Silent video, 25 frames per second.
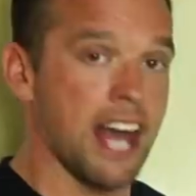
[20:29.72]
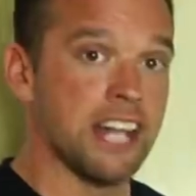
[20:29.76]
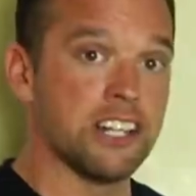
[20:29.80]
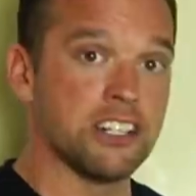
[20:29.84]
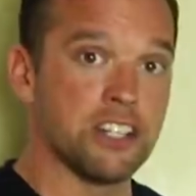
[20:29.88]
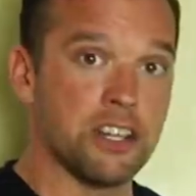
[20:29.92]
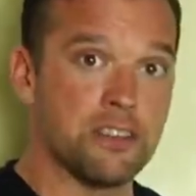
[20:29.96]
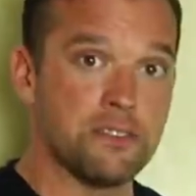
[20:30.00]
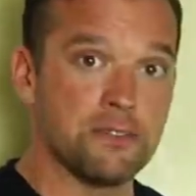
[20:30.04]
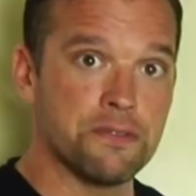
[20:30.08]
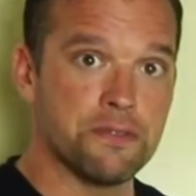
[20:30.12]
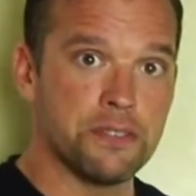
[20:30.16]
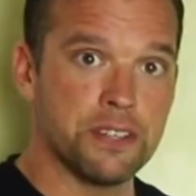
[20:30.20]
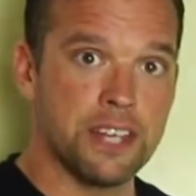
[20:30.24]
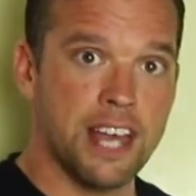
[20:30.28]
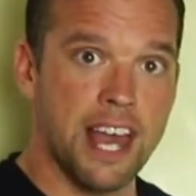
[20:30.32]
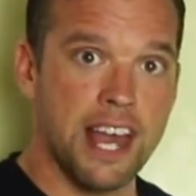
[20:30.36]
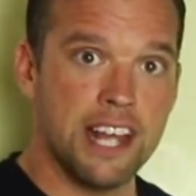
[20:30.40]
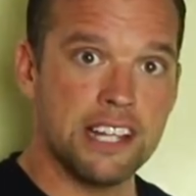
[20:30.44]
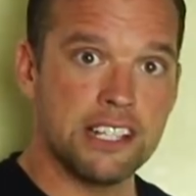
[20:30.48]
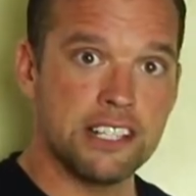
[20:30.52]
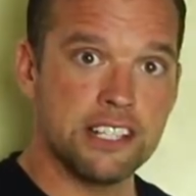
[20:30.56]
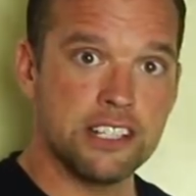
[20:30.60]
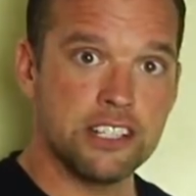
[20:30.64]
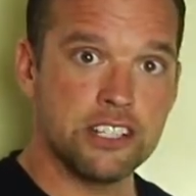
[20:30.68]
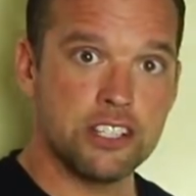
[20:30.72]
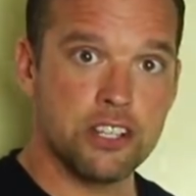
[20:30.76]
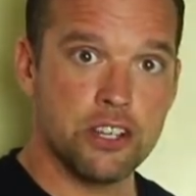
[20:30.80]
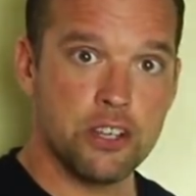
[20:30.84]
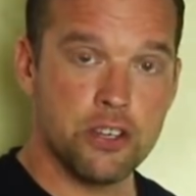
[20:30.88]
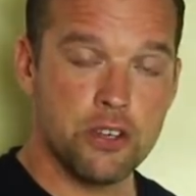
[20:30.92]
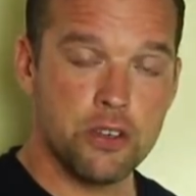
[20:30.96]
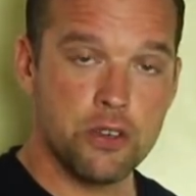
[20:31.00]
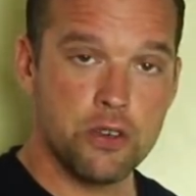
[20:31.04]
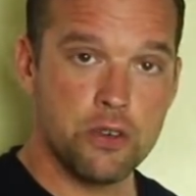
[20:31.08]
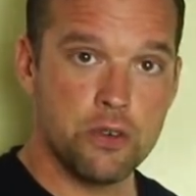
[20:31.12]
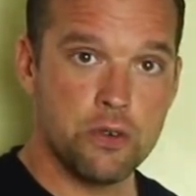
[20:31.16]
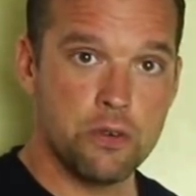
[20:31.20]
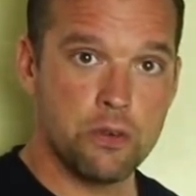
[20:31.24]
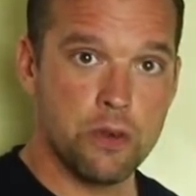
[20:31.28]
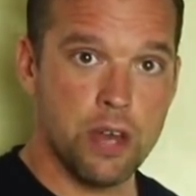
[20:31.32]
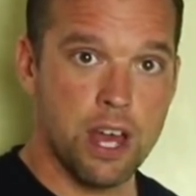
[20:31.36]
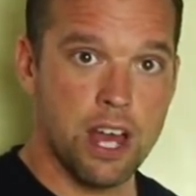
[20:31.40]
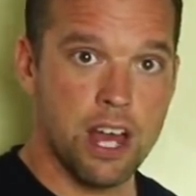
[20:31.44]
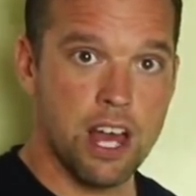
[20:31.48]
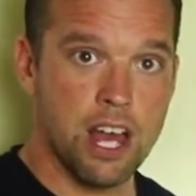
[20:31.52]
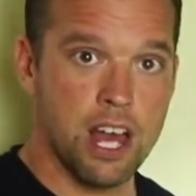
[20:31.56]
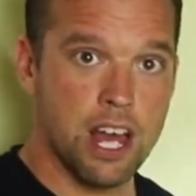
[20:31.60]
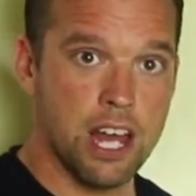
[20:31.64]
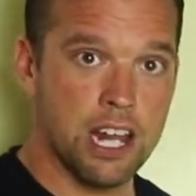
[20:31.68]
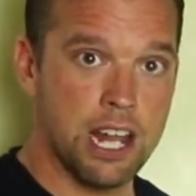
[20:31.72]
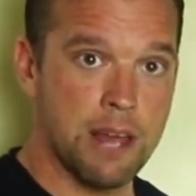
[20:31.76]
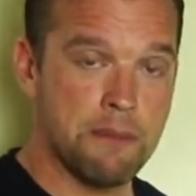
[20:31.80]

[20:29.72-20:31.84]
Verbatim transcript: And don't forget to uh,